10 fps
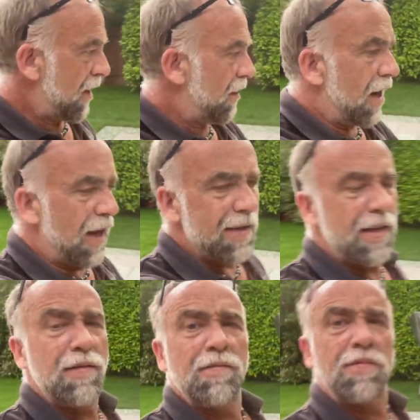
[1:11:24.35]
Right, that's
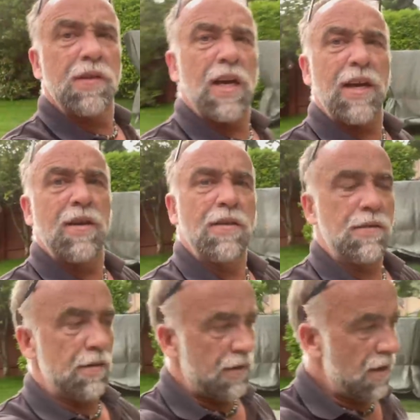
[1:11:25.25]
it. Okay,
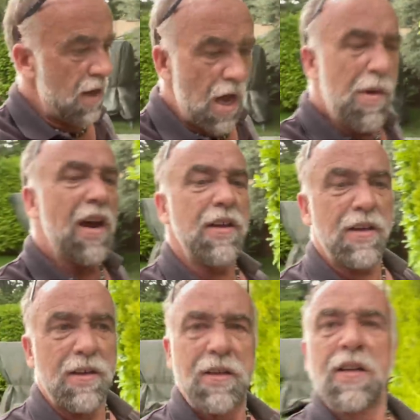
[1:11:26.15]
I'm out of
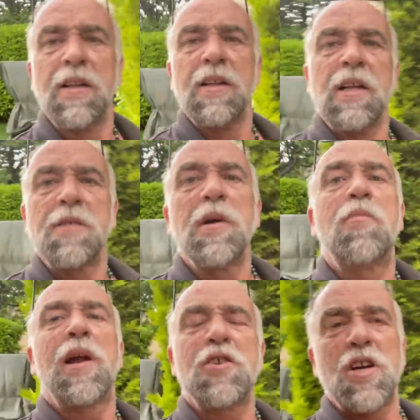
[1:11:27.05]
here. It's been a
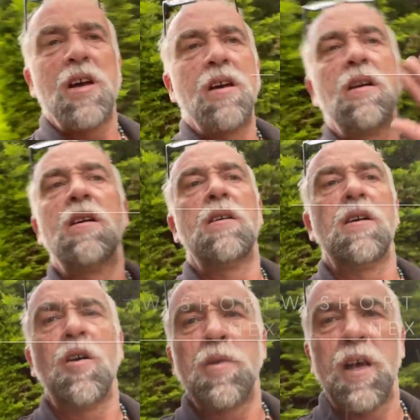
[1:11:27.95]
pleasure.
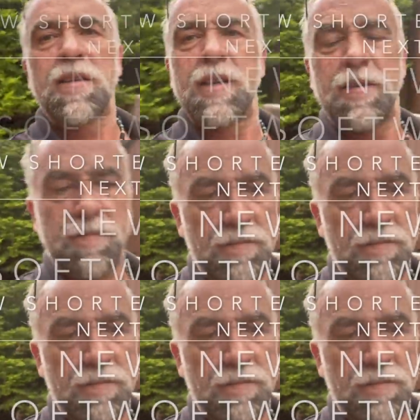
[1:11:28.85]
Hope you liked it.